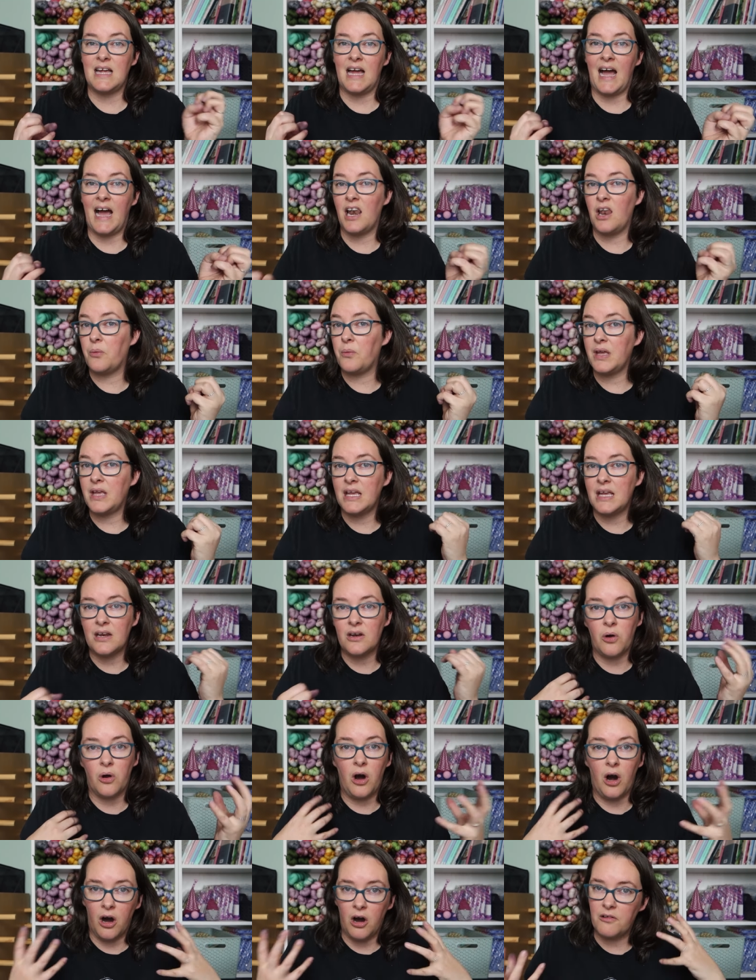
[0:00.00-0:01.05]
to Halloween
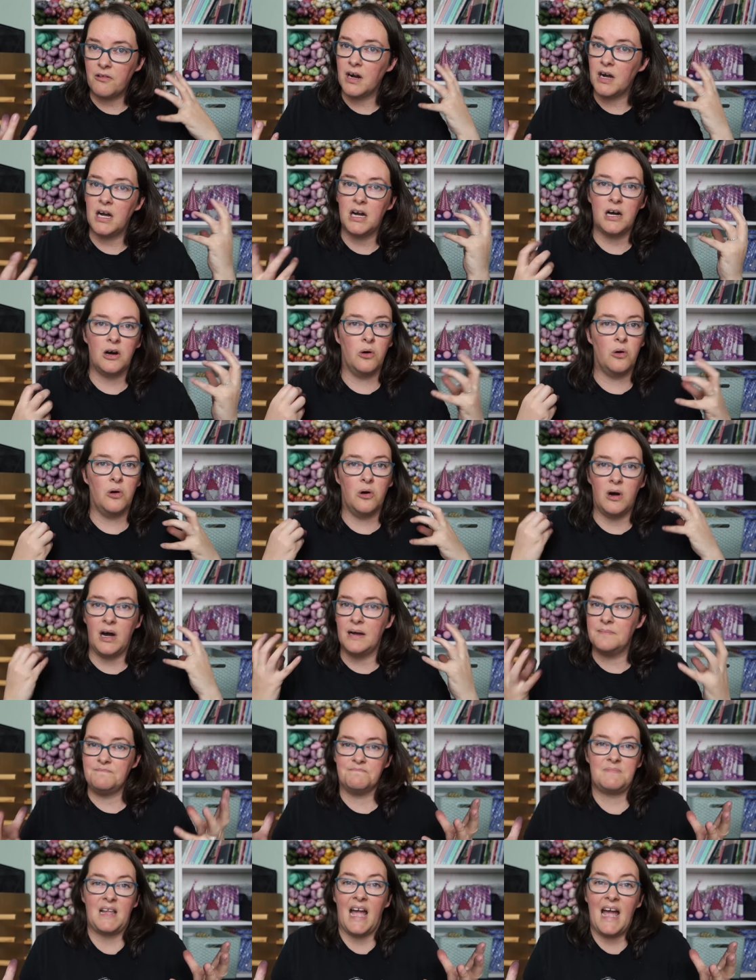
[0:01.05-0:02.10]
or horror or
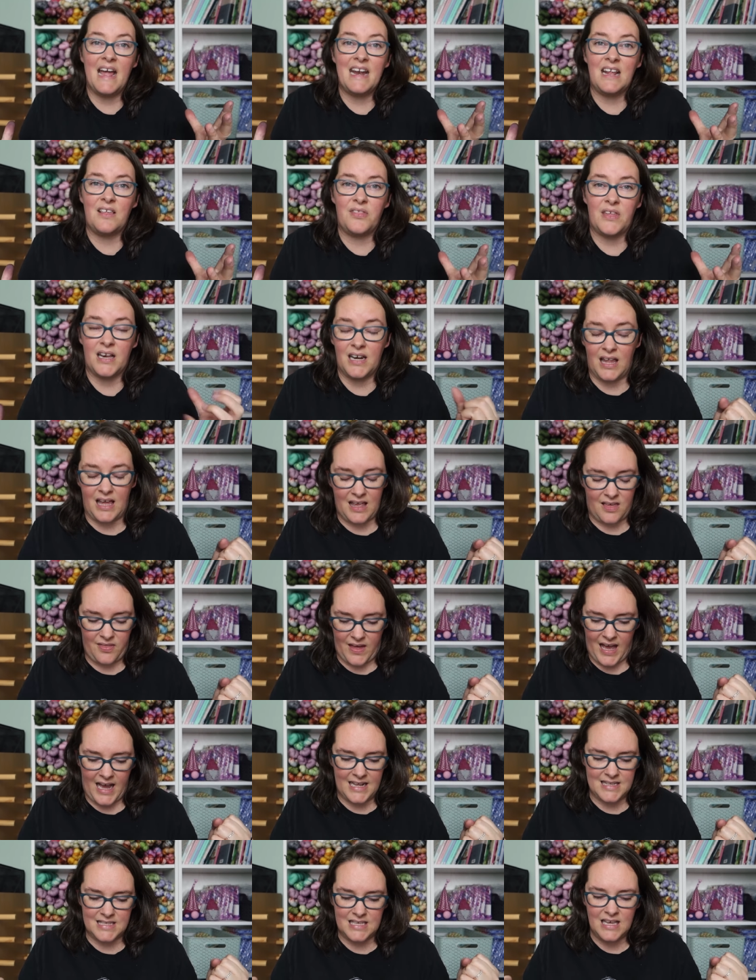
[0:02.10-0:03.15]
anything like
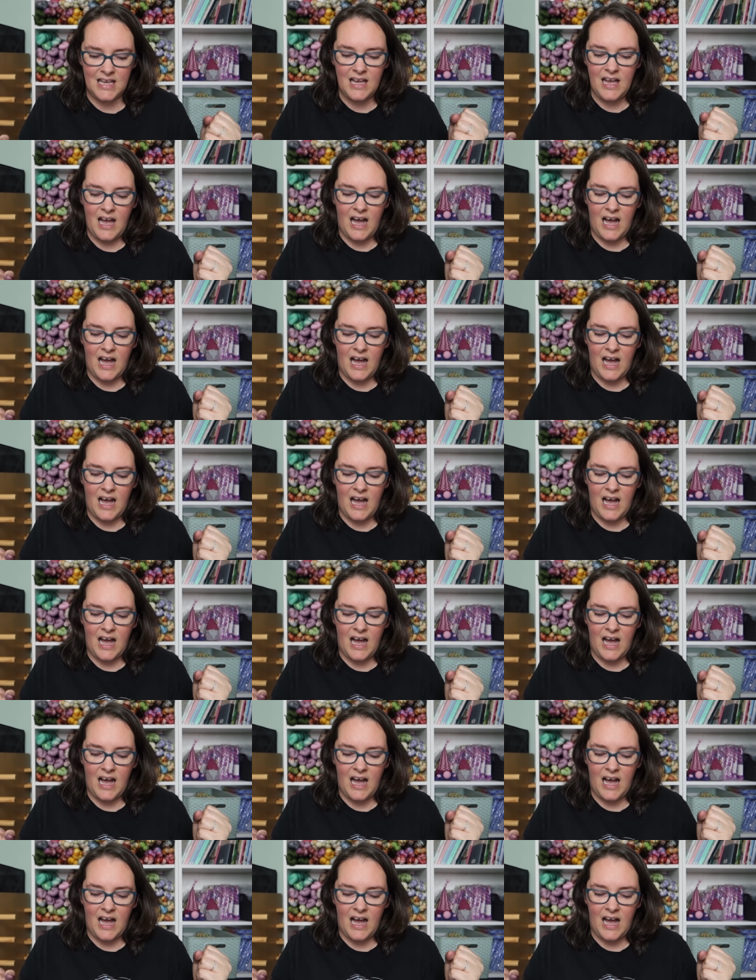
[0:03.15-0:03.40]
that,